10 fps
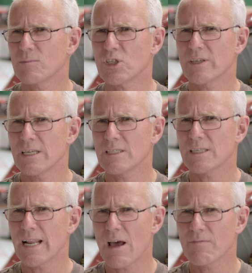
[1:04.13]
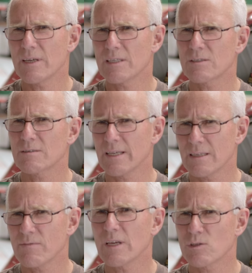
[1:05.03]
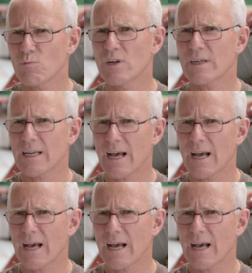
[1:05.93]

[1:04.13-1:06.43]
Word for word: machines and how things work,